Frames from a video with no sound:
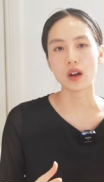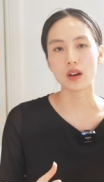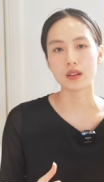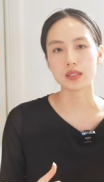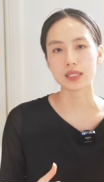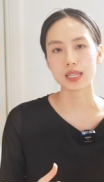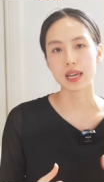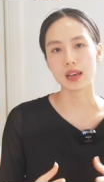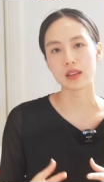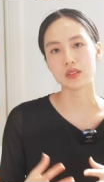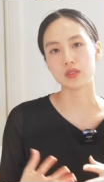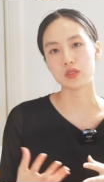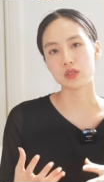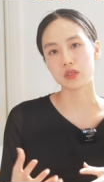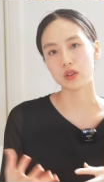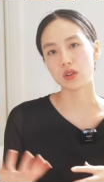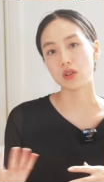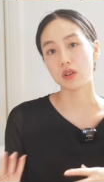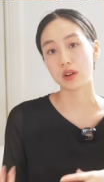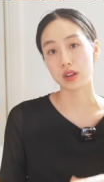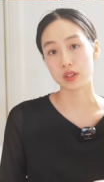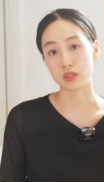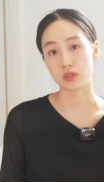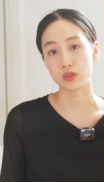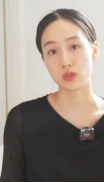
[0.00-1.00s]
content, so
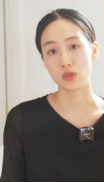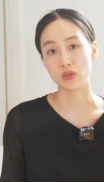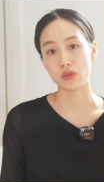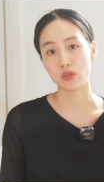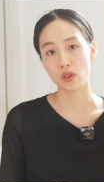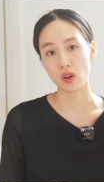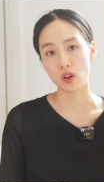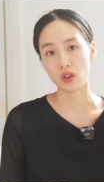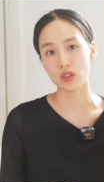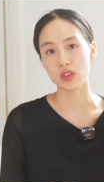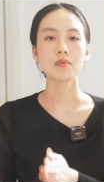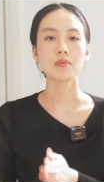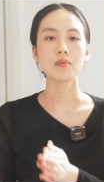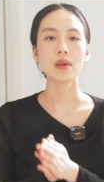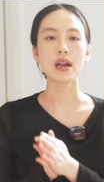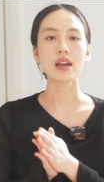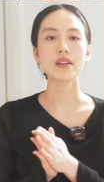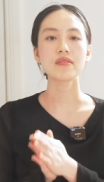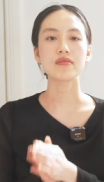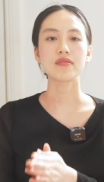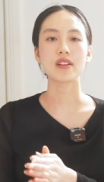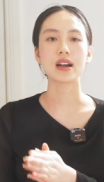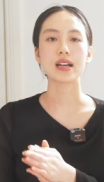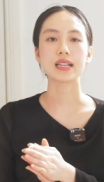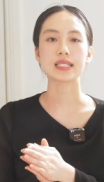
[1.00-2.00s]
on and so forth. My
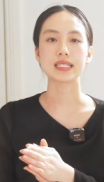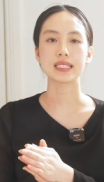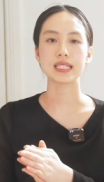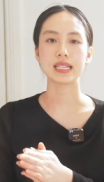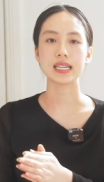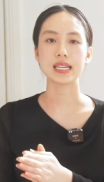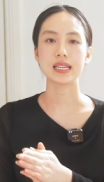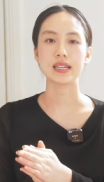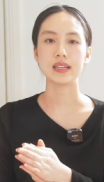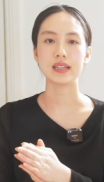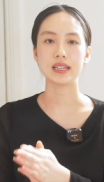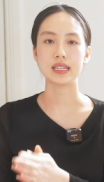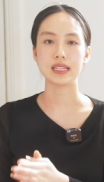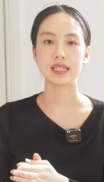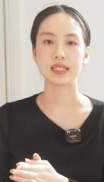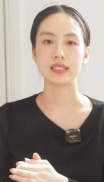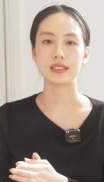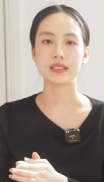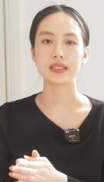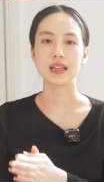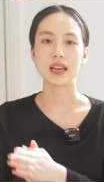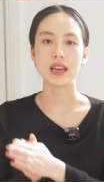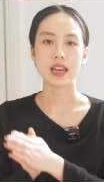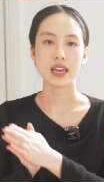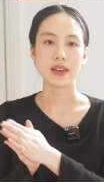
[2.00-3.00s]
advice here
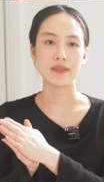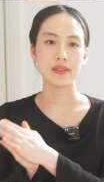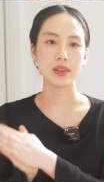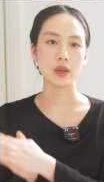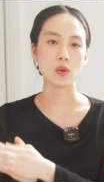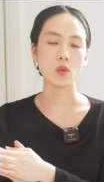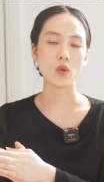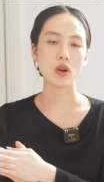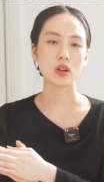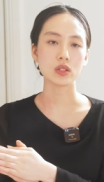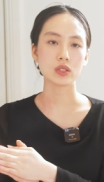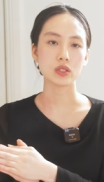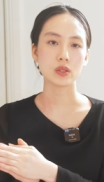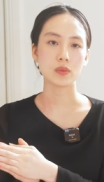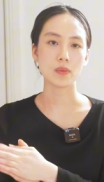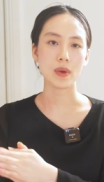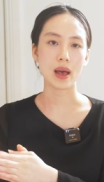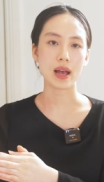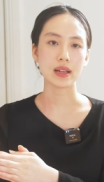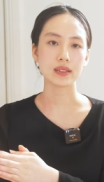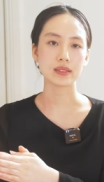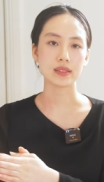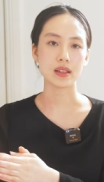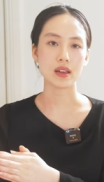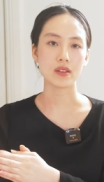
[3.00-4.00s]
is if you want to
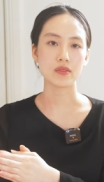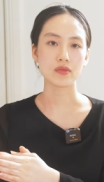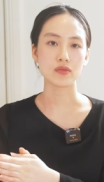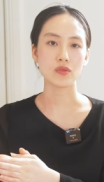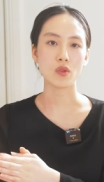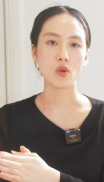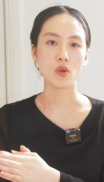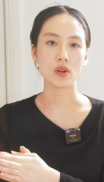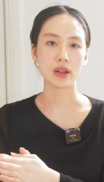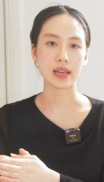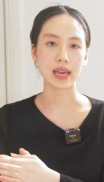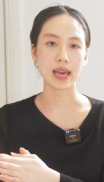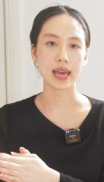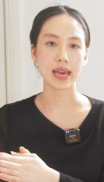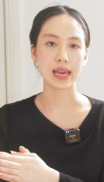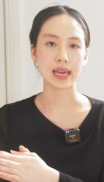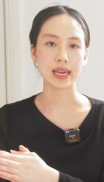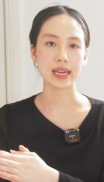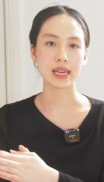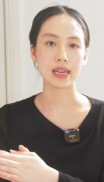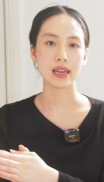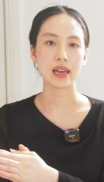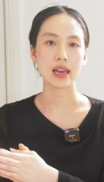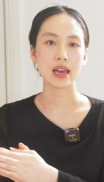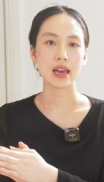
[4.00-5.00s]
pass that
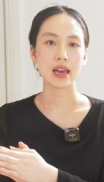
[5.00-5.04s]
4K